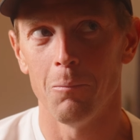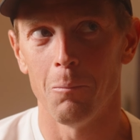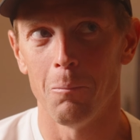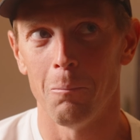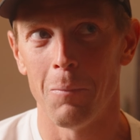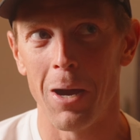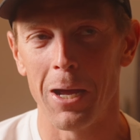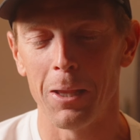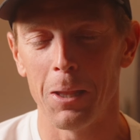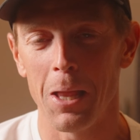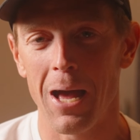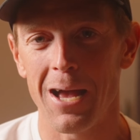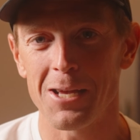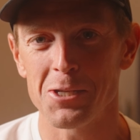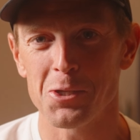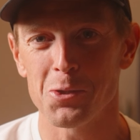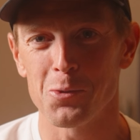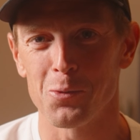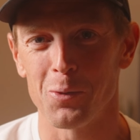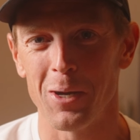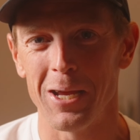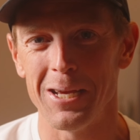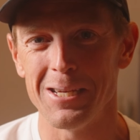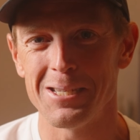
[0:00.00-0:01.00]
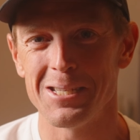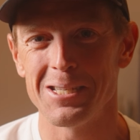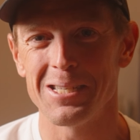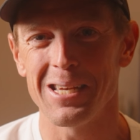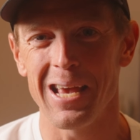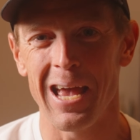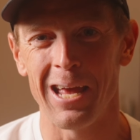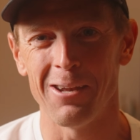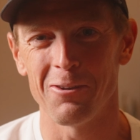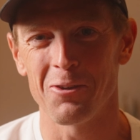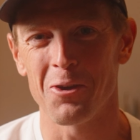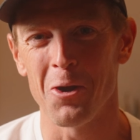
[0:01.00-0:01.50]
my last race
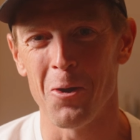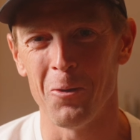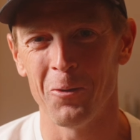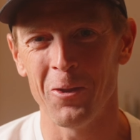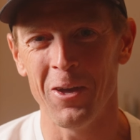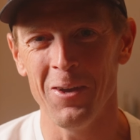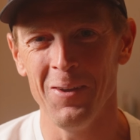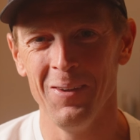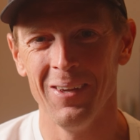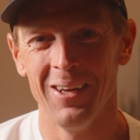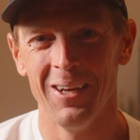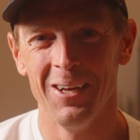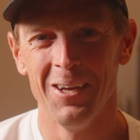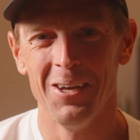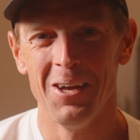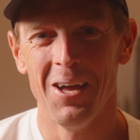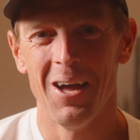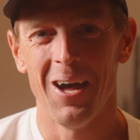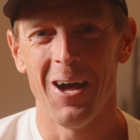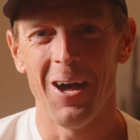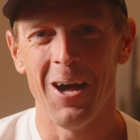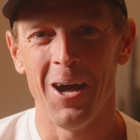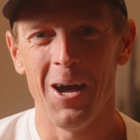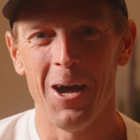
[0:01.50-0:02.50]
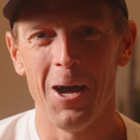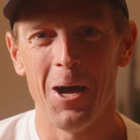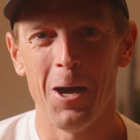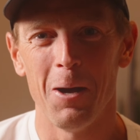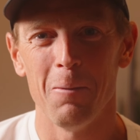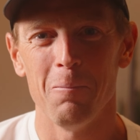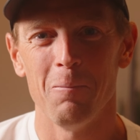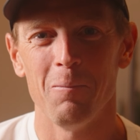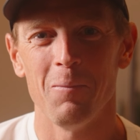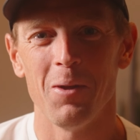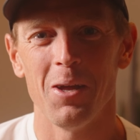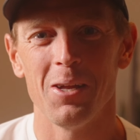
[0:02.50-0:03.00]
and Kona,
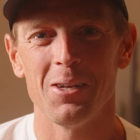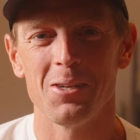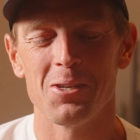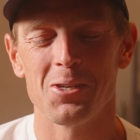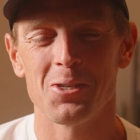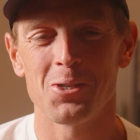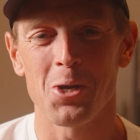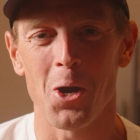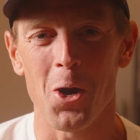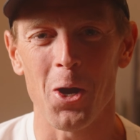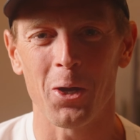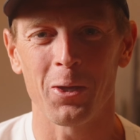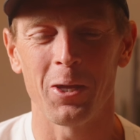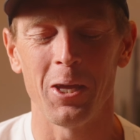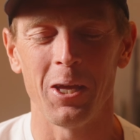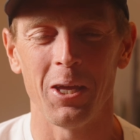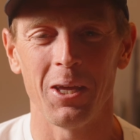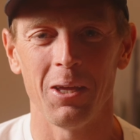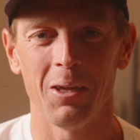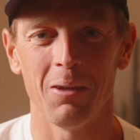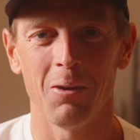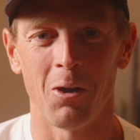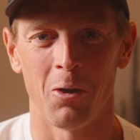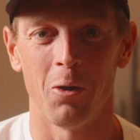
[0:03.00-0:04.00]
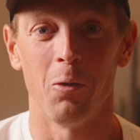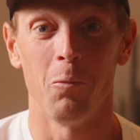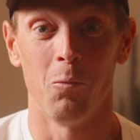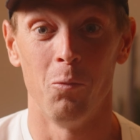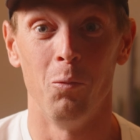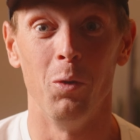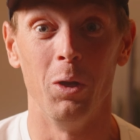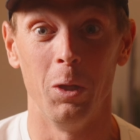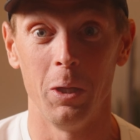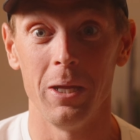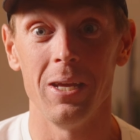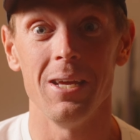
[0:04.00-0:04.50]
um, talking or
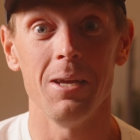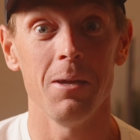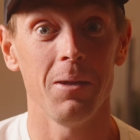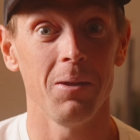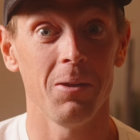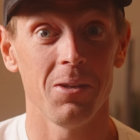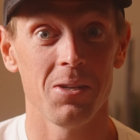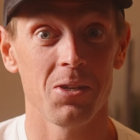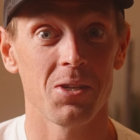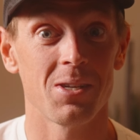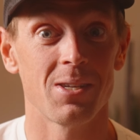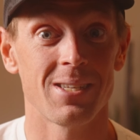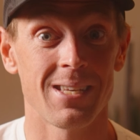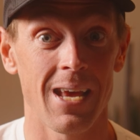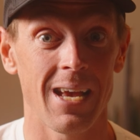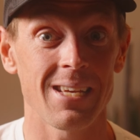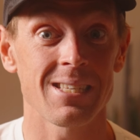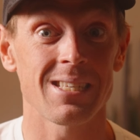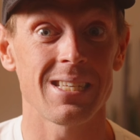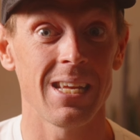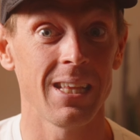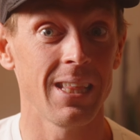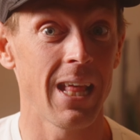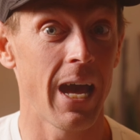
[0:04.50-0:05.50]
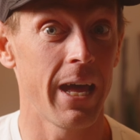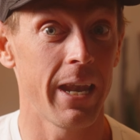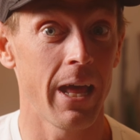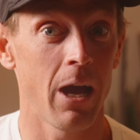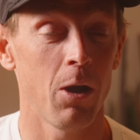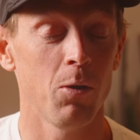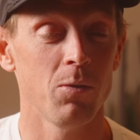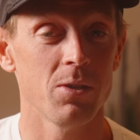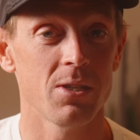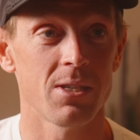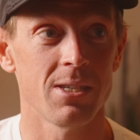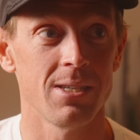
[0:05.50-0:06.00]
really testing that
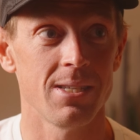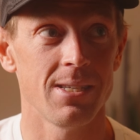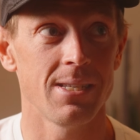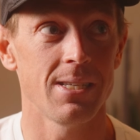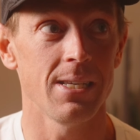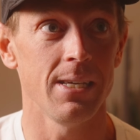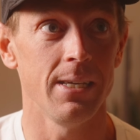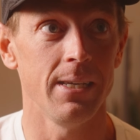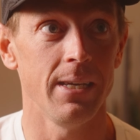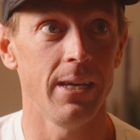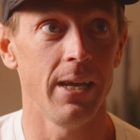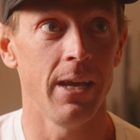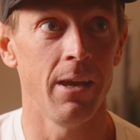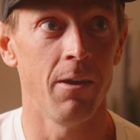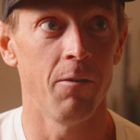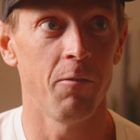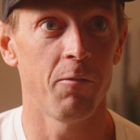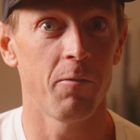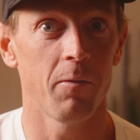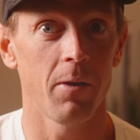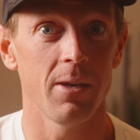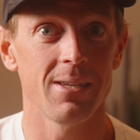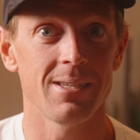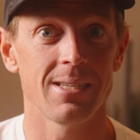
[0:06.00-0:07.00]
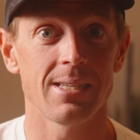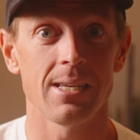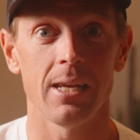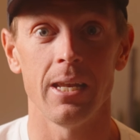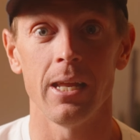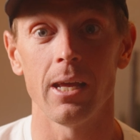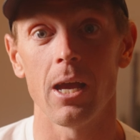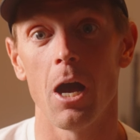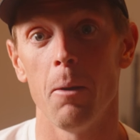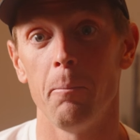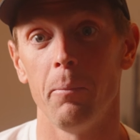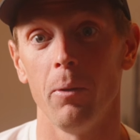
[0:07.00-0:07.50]
out to see if
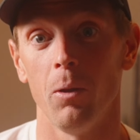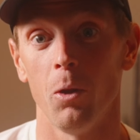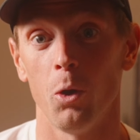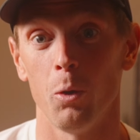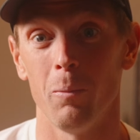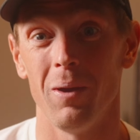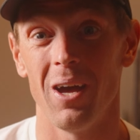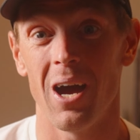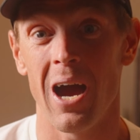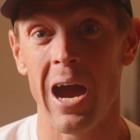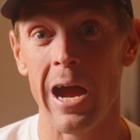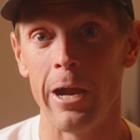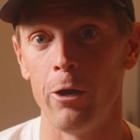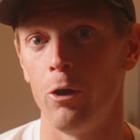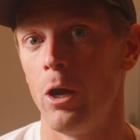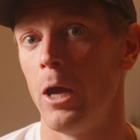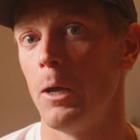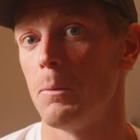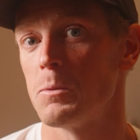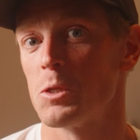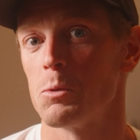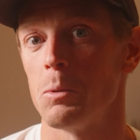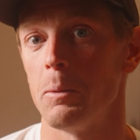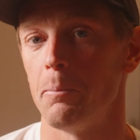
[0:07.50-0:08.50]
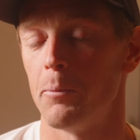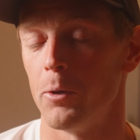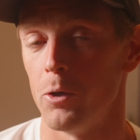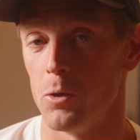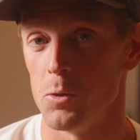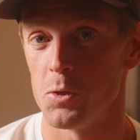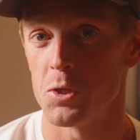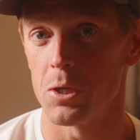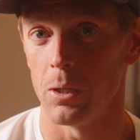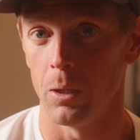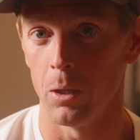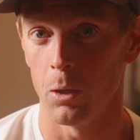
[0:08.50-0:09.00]
sitting up a little bit higher helps me
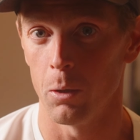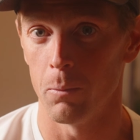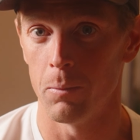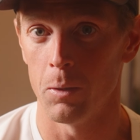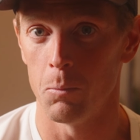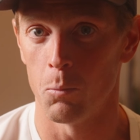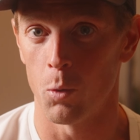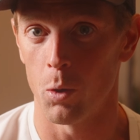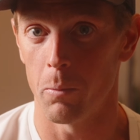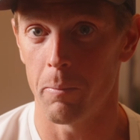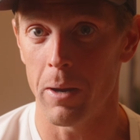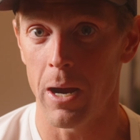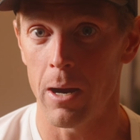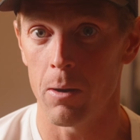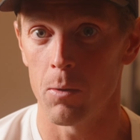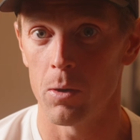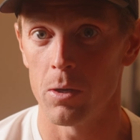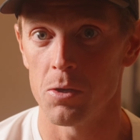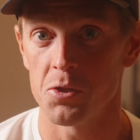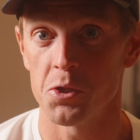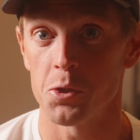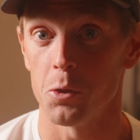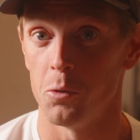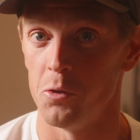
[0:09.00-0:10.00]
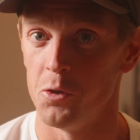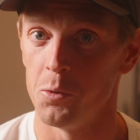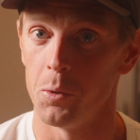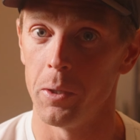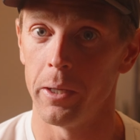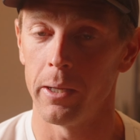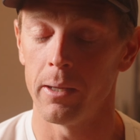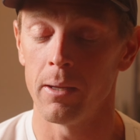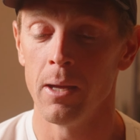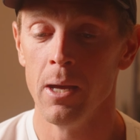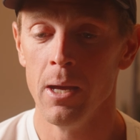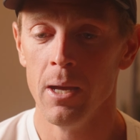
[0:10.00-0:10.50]
produce a little bit more power. So
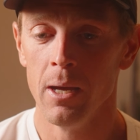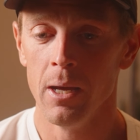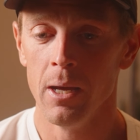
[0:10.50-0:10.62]
doing